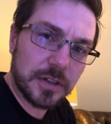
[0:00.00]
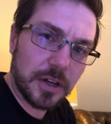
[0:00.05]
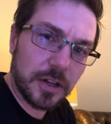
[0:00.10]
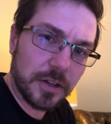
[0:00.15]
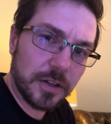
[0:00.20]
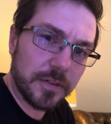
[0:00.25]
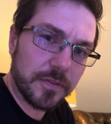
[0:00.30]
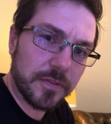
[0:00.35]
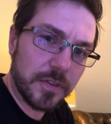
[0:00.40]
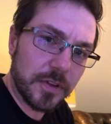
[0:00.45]

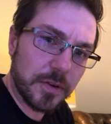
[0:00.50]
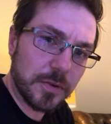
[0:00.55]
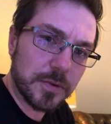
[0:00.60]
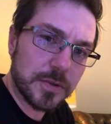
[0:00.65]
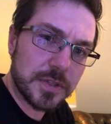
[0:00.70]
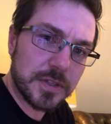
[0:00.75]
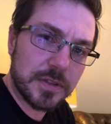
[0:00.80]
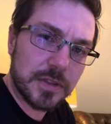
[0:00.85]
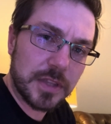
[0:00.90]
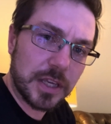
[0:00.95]
all of
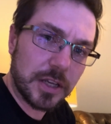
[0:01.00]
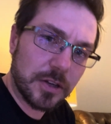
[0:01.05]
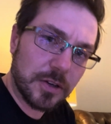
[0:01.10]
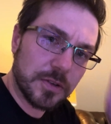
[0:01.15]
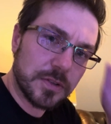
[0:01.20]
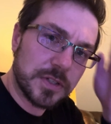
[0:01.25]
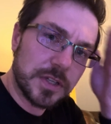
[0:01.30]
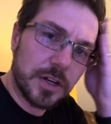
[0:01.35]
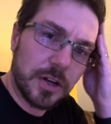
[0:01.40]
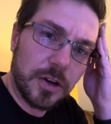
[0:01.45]
those
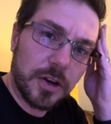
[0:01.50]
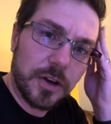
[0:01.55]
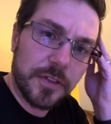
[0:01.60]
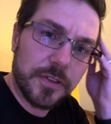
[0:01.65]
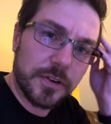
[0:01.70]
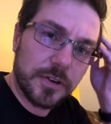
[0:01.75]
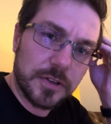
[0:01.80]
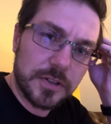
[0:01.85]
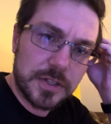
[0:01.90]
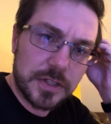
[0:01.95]
thinkers and
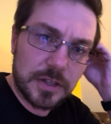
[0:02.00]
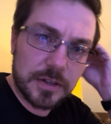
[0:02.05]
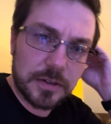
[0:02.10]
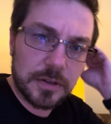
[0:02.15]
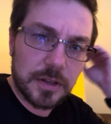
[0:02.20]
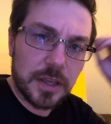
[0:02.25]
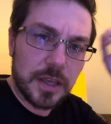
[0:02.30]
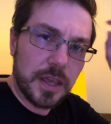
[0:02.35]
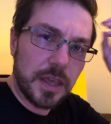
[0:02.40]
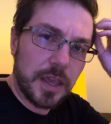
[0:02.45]
authors and
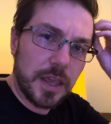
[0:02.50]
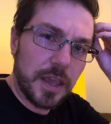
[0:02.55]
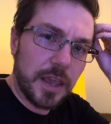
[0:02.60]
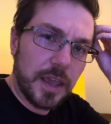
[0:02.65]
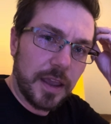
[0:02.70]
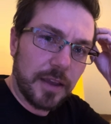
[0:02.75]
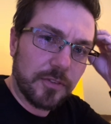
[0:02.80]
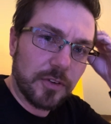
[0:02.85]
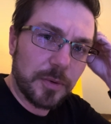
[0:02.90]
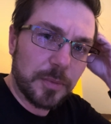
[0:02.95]

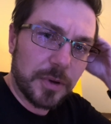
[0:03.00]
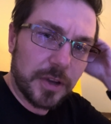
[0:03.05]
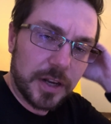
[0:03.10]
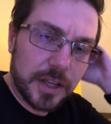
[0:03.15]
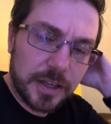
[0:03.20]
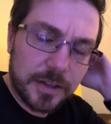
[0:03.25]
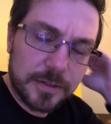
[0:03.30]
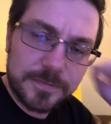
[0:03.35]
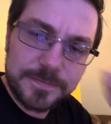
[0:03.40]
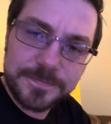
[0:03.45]
everybody.